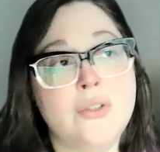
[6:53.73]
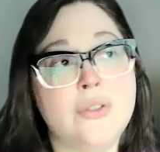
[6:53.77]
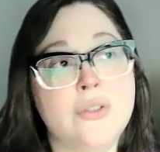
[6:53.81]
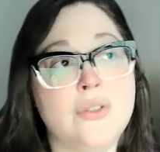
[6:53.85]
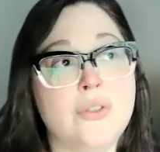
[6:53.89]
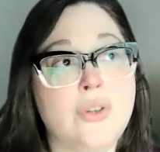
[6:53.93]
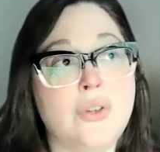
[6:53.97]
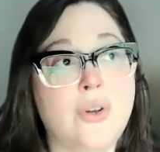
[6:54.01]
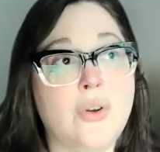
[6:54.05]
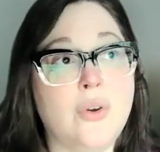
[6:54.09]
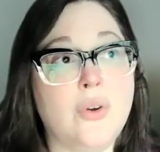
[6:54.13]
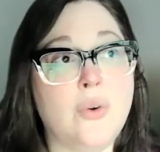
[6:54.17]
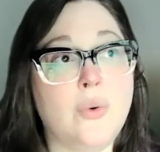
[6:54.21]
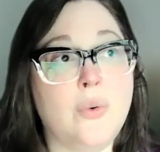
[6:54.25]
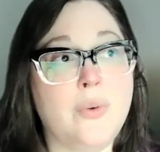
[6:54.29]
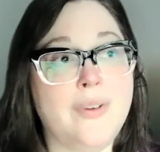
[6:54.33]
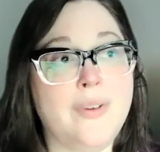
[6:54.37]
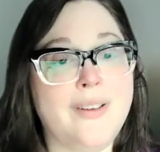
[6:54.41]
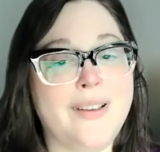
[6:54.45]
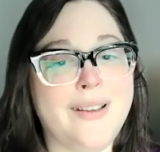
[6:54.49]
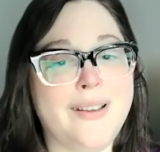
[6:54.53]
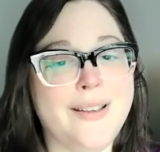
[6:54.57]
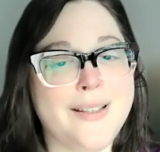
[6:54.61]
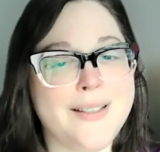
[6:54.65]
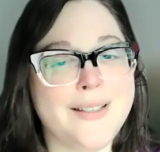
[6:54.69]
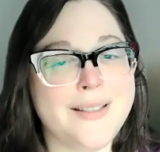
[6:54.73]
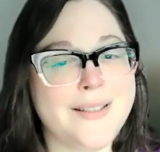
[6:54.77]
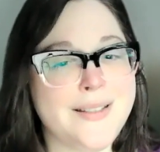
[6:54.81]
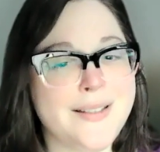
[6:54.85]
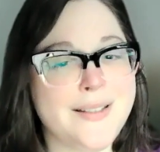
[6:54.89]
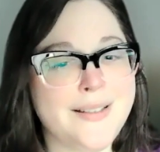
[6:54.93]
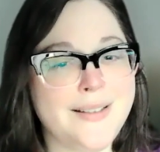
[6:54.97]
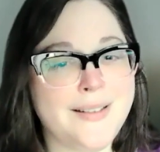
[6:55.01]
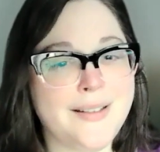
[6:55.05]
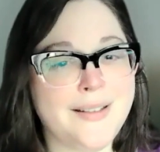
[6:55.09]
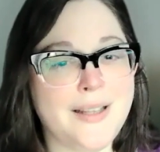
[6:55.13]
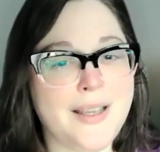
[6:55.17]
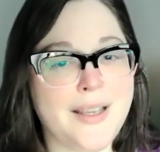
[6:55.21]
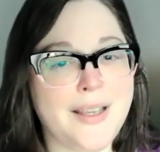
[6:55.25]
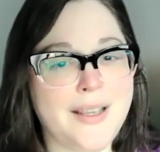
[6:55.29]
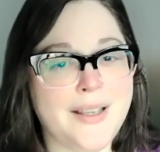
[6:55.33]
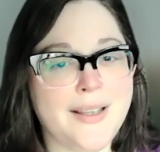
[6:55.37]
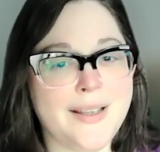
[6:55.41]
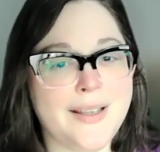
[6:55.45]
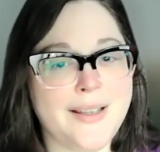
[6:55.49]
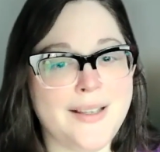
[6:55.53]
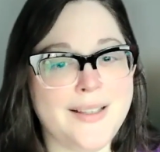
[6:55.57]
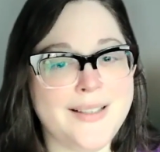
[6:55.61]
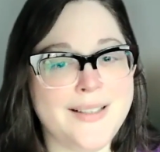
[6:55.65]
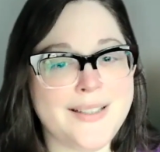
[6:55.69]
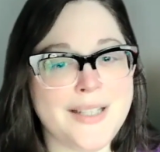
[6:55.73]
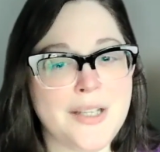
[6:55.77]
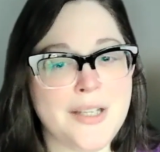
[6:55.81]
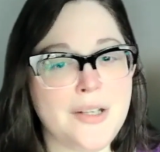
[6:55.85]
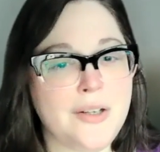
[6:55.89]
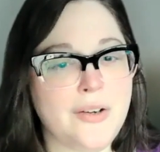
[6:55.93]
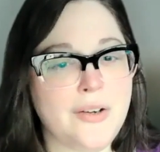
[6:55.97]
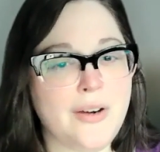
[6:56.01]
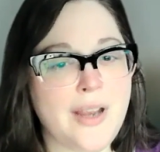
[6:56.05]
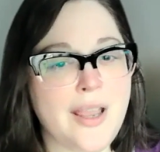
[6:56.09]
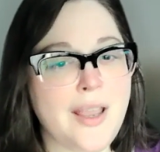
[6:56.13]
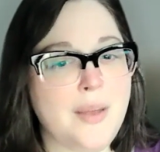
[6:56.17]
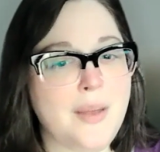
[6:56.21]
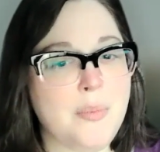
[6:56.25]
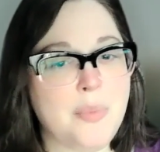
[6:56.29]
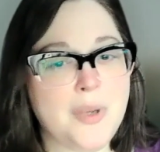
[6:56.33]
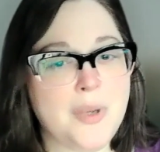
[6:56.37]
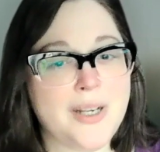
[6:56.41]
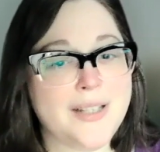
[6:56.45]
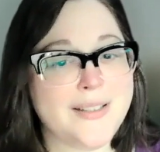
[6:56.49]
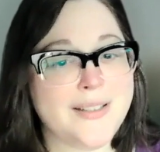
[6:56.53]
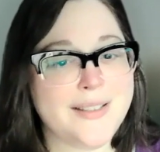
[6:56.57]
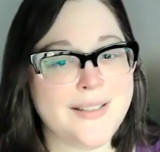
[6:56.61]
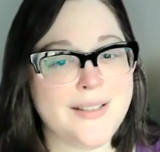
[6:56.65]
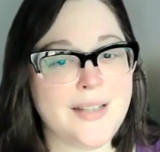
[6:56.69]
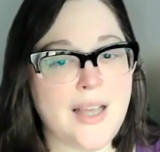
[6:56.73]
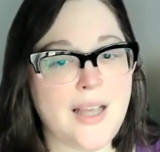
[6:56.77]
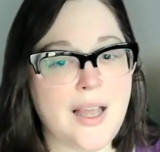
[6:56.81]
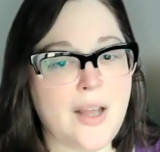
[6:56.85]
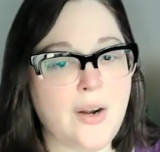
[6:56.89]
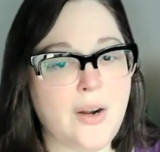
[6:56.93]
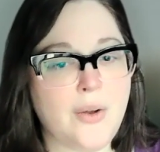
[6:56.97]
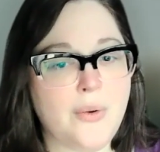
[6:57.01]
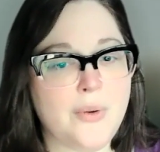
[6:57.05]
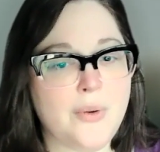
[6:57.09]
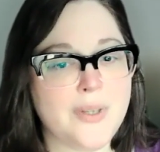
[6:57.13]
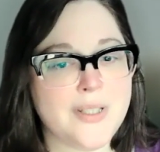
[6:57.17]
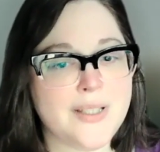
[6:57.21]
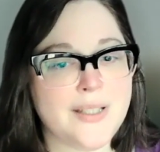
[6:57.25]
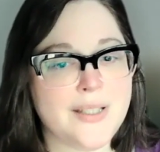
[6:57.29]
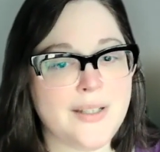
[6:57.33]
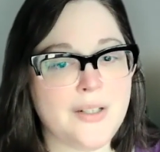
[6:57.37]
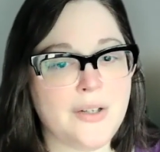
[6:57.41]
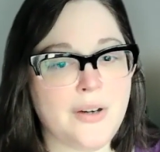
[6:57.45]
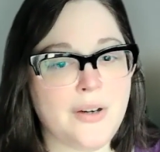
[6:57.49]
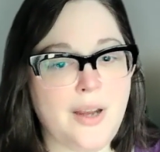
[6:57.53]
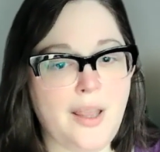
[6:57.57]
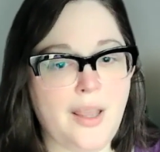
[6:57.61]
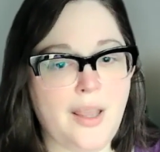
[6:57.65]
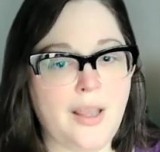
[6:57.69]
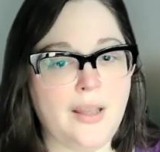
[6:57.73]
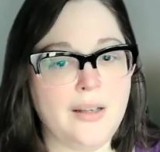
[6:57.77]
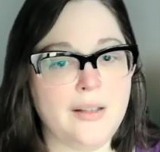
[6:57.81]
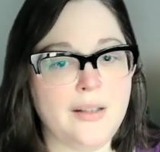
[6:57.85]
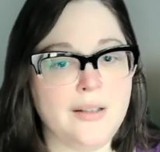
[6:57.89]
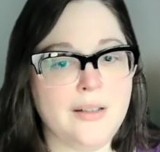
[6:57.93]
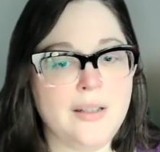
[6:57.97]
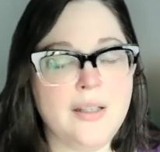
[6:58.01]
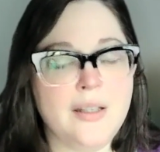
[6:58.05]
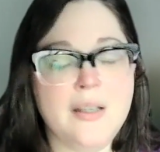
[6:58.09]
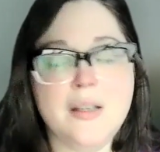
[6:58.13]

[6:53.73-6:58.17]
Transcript: so it's like it's in your head, but it's not always in your head.